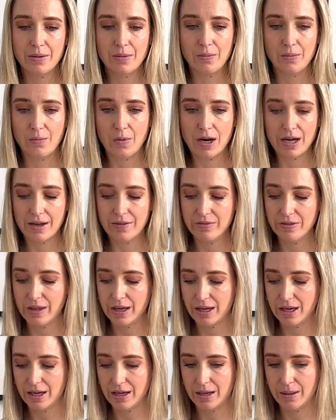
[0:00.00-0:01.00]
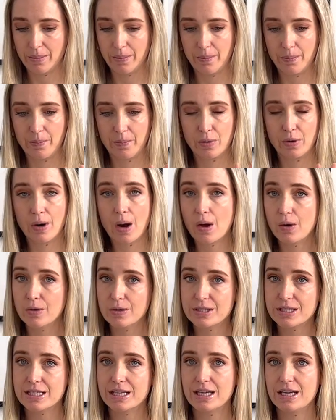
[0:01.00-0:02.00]
one of the
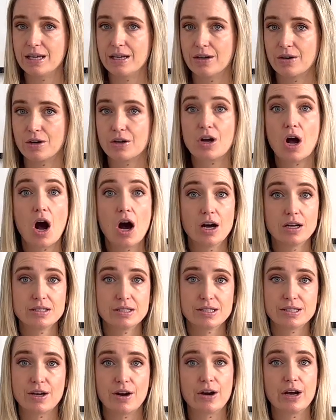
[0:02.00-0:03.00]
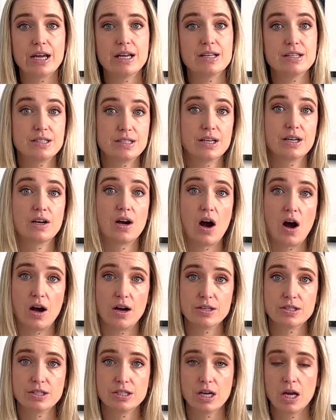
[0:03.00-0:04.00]
pros or cons, is the
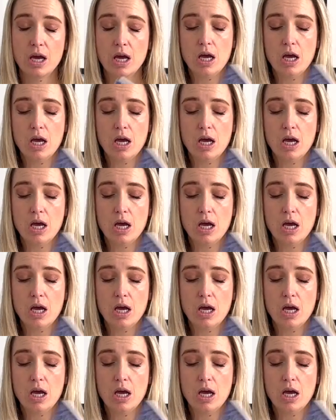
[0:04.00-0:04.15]
cost.